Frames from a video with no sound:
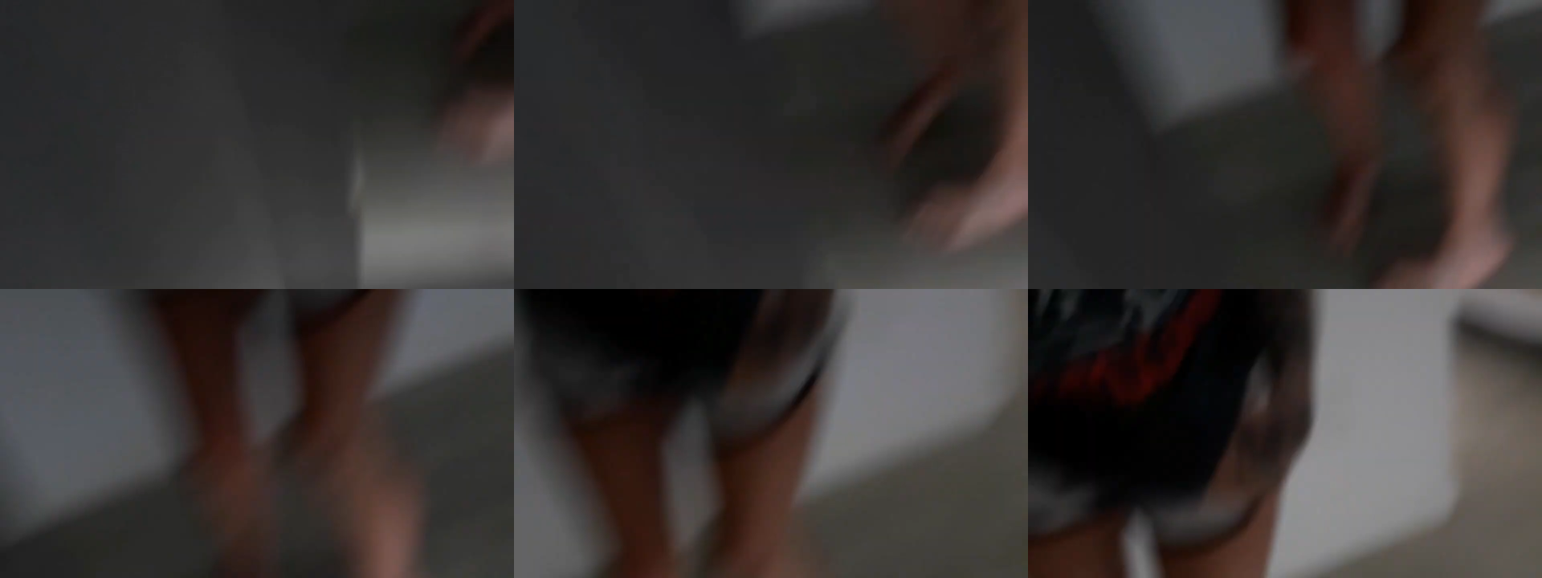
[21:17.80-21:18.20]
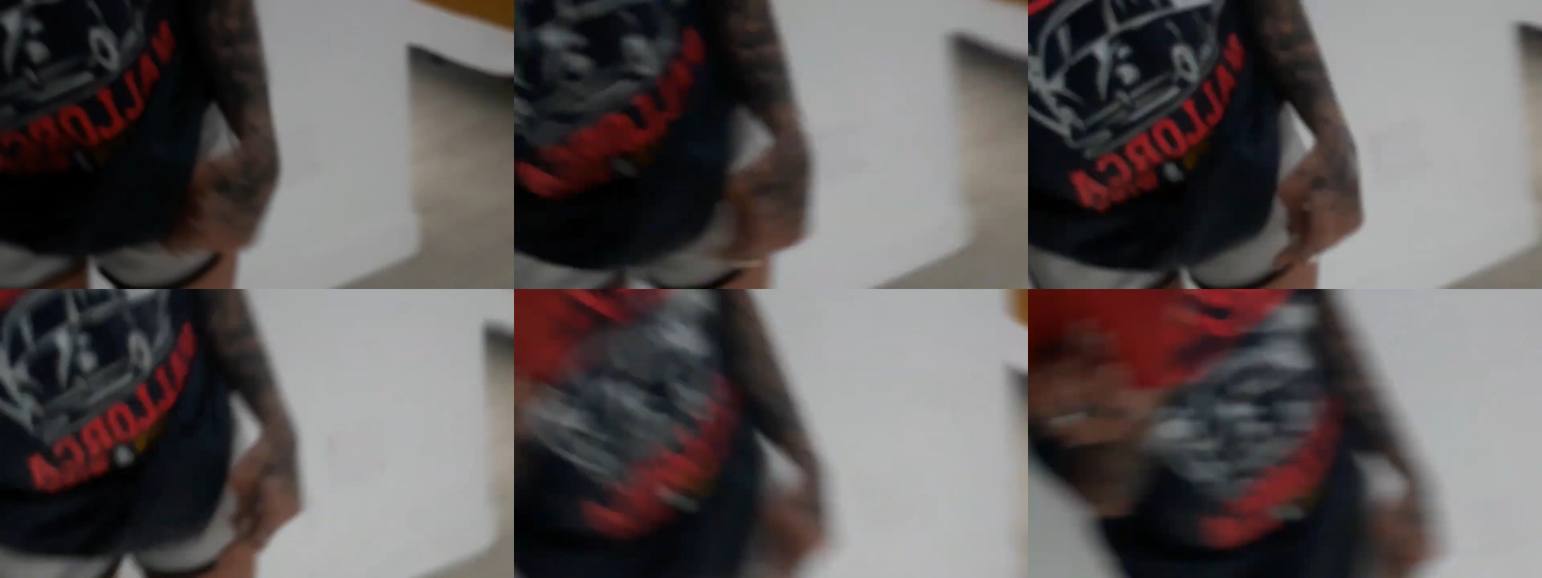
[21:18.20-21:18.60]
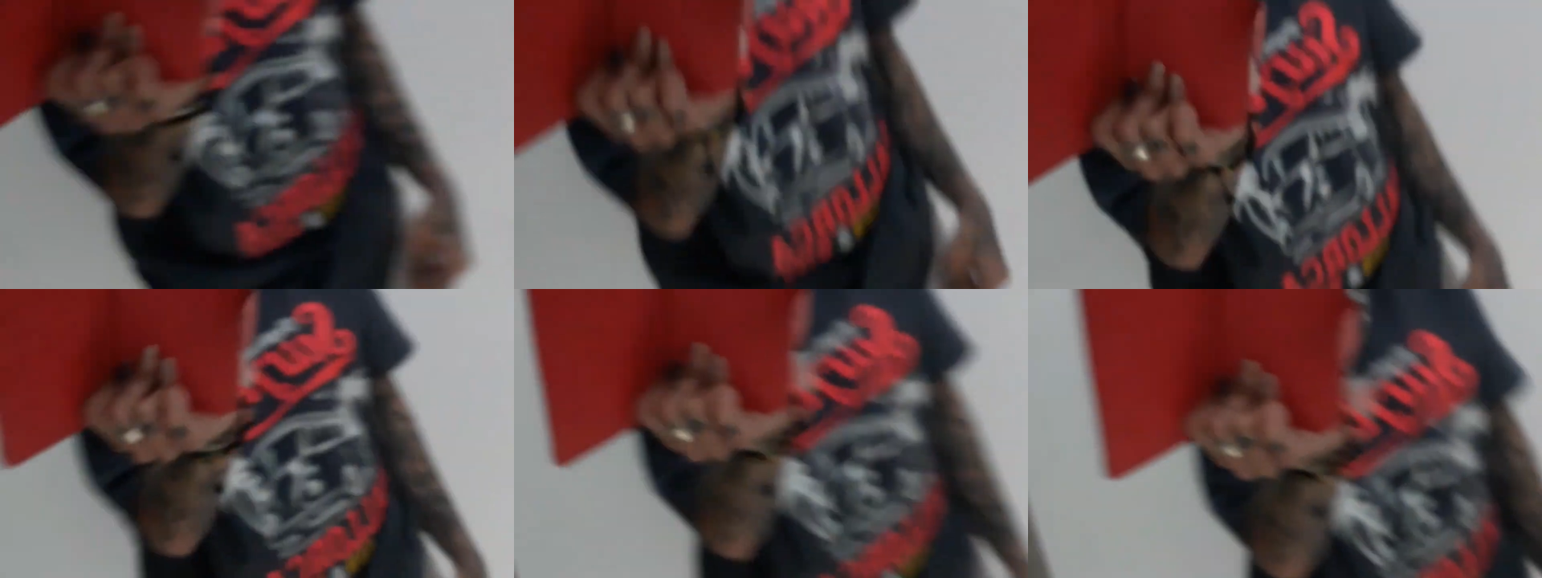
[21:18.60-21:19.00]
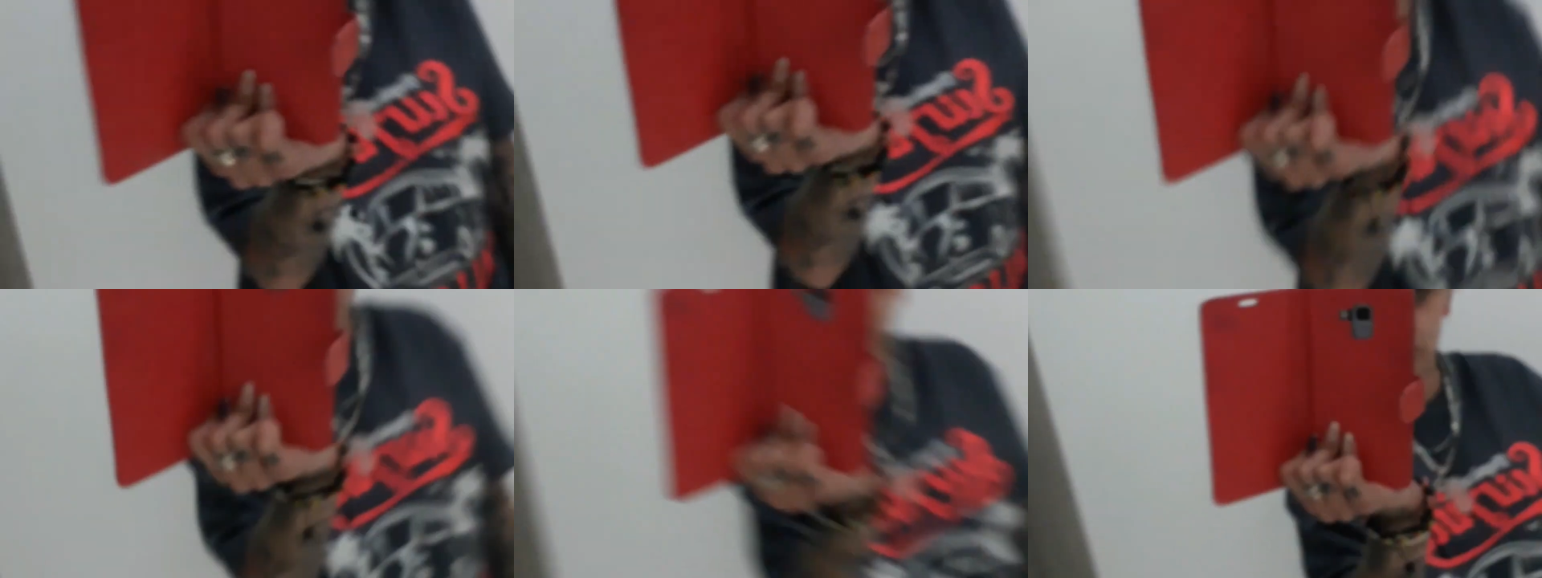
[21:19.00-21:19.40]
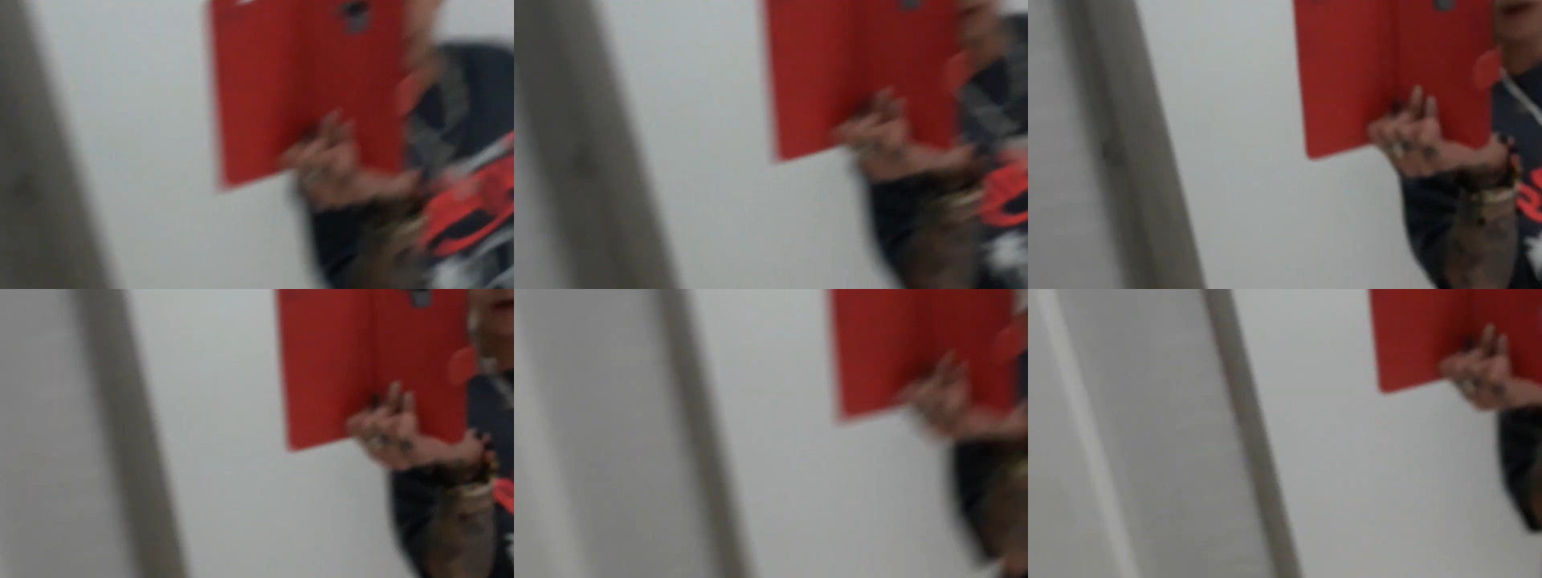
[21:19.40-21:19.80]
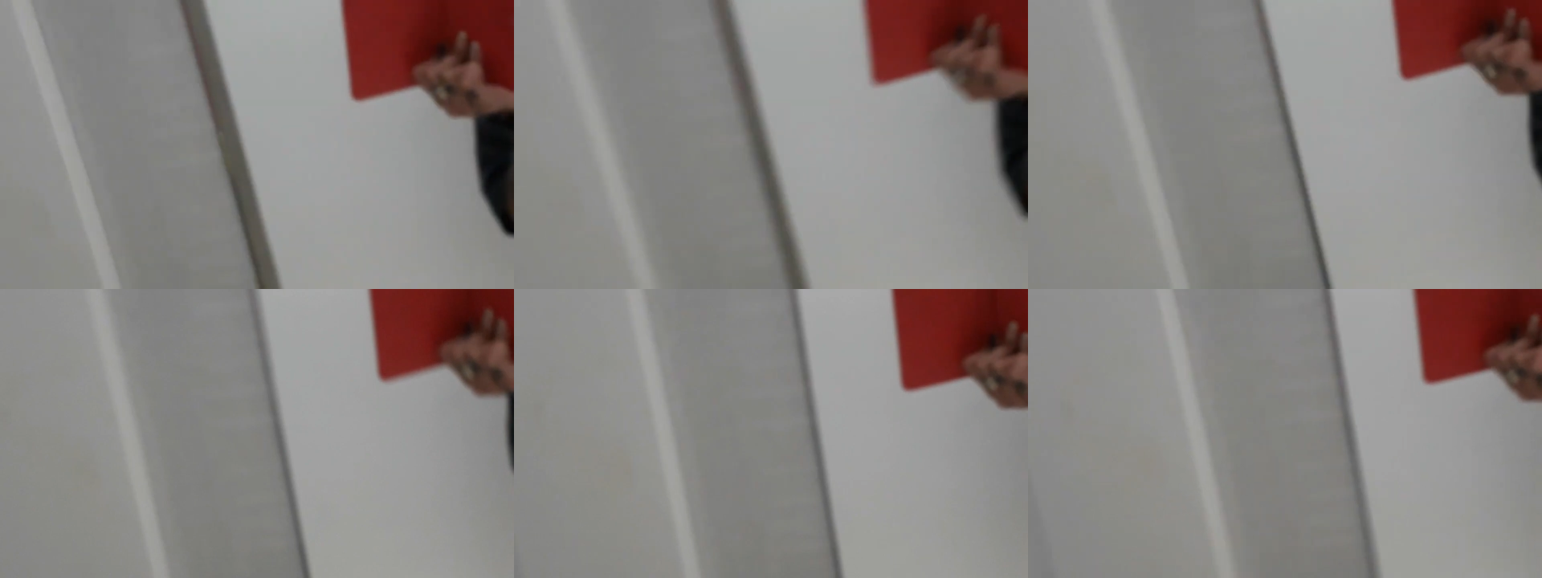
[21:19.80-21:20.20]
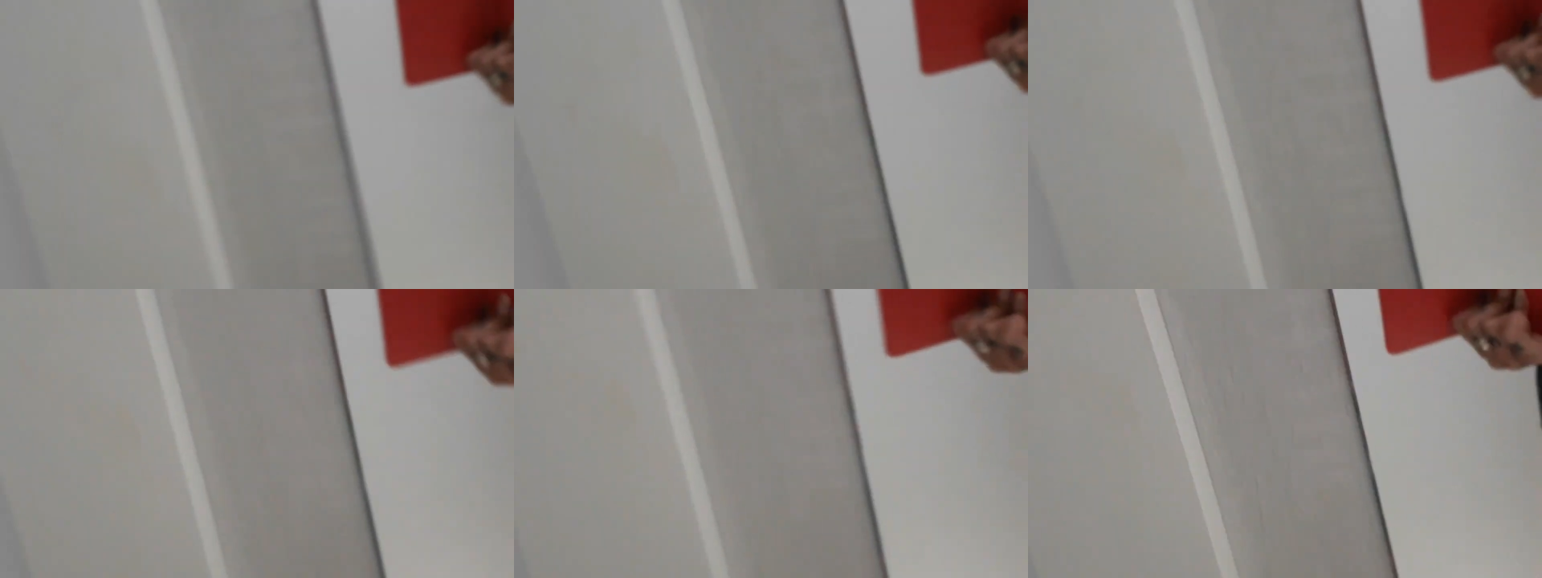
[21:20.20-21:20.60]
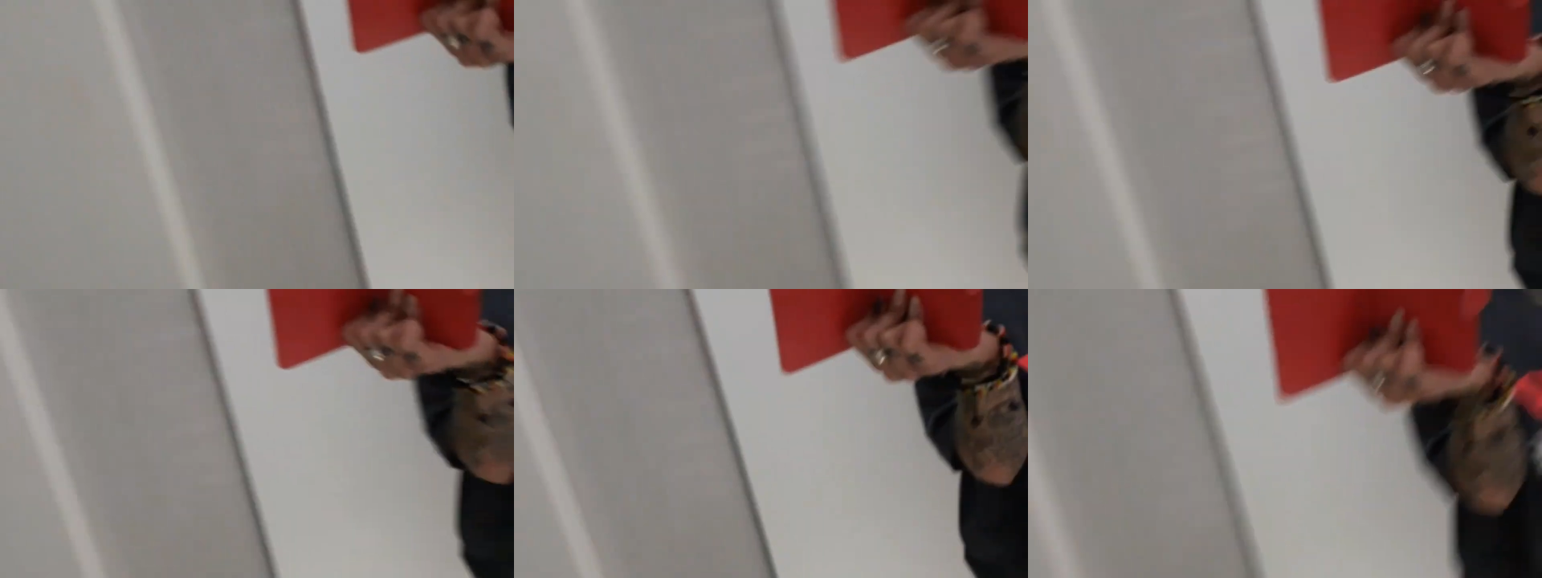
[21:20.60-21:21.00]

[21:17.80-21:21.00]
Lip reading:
[unreadable: no face in view]